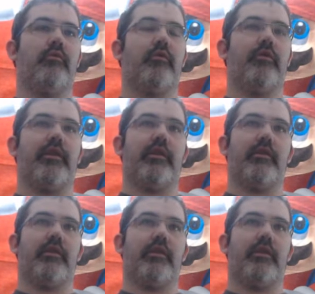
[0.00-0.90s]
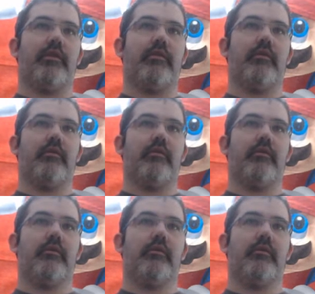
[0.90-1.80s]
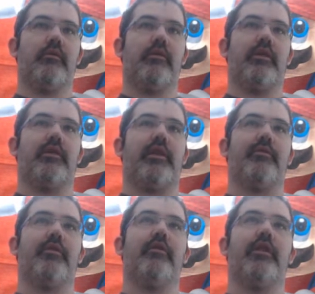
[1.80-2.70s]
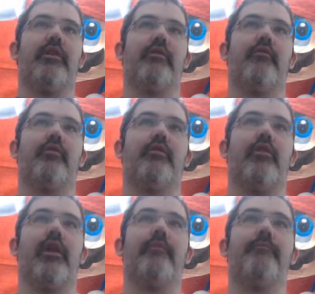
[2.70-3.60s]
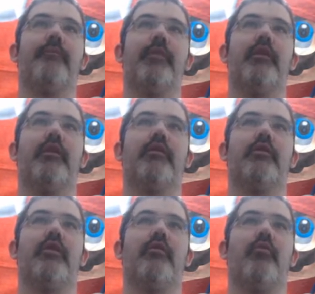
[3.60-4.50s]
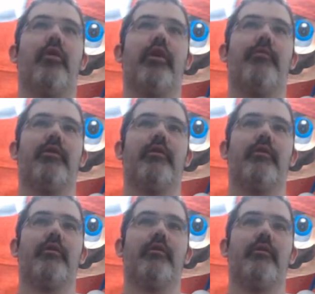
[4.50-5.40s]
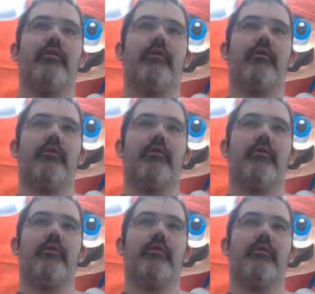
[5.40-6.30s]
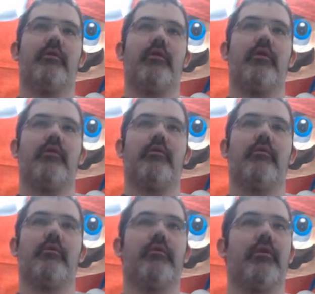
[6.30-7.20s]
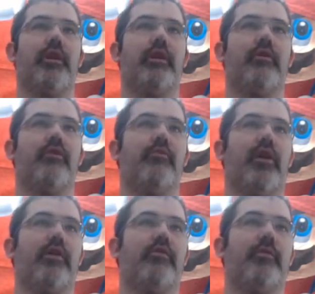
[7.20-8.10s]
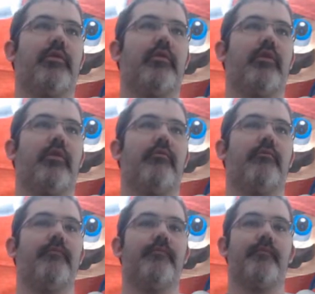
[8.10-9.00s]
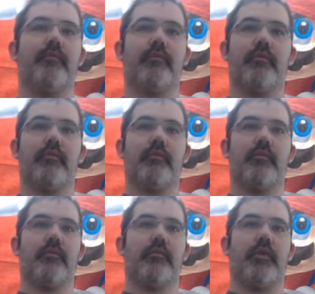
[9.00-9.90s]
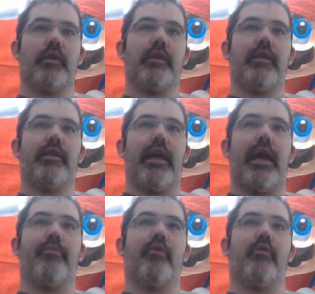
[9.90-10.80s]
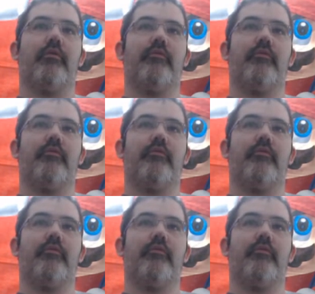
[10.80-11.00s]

Wonder if that does anything. Does absolutely nothing for us. Alright. So, more enemies. Oh. Yay, 2 body drops in a row. A hidden apple.